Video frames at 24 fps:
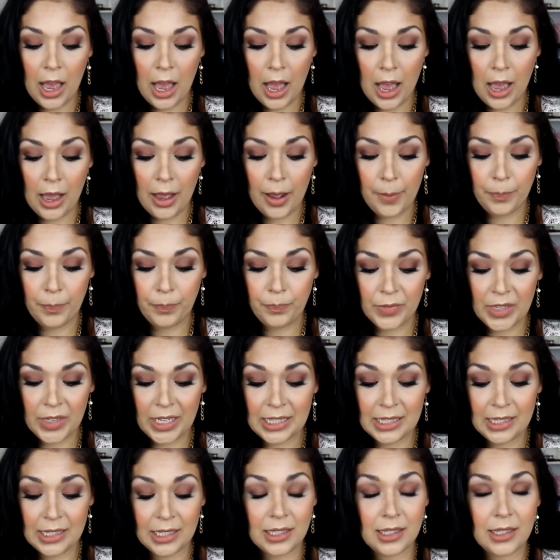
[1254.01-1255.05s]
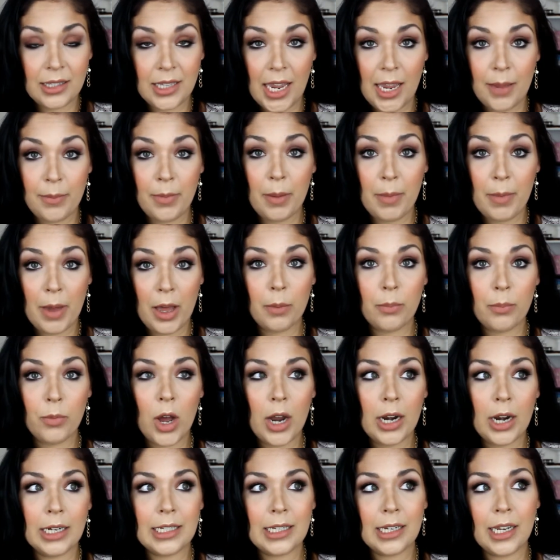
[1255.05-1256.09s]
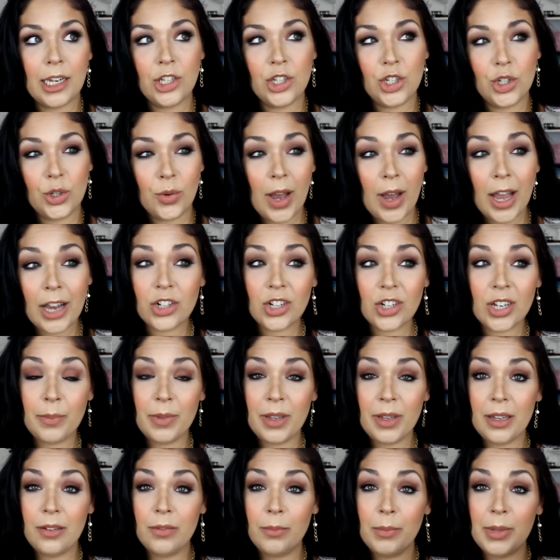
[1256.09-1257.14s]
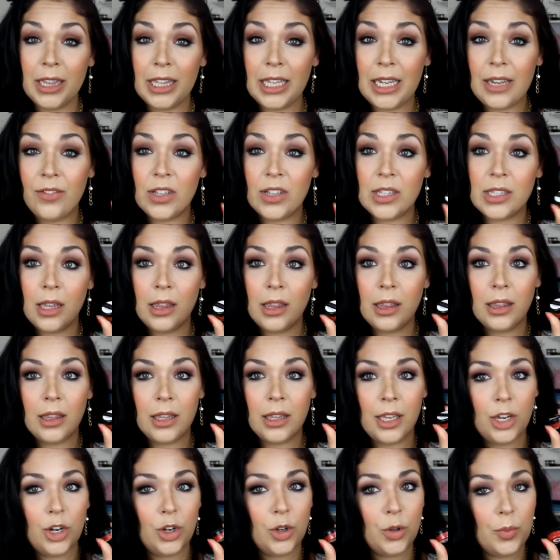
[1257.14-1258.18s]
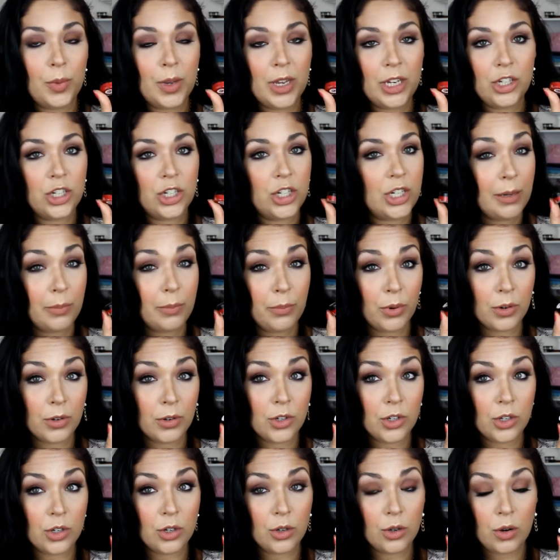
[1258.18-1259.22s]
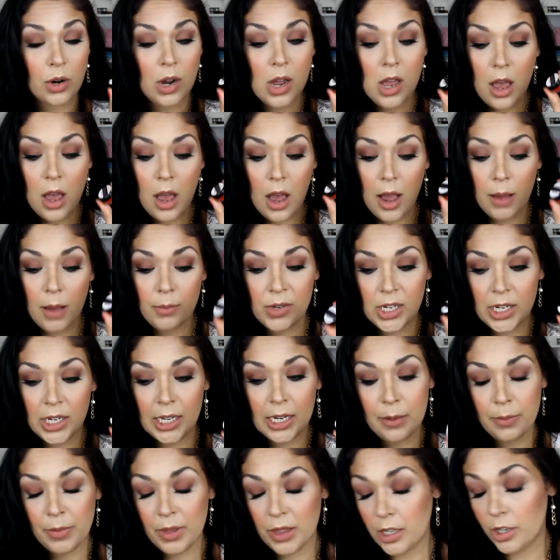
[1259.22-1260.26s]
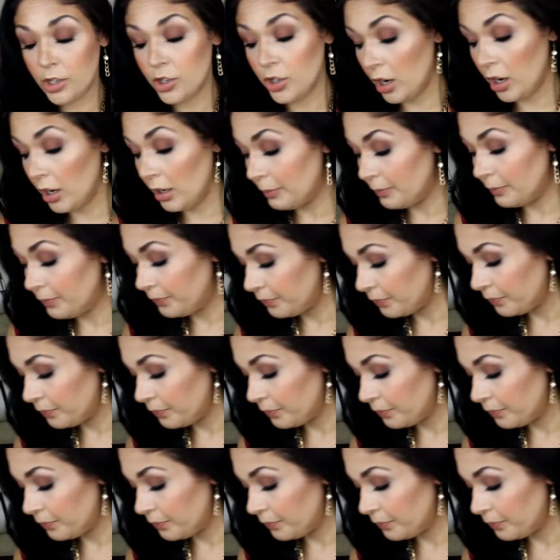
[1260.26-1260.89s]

Um, it's the same amount of product and I do actually be believe it's a little bit cheaper too um, to get them in the jar.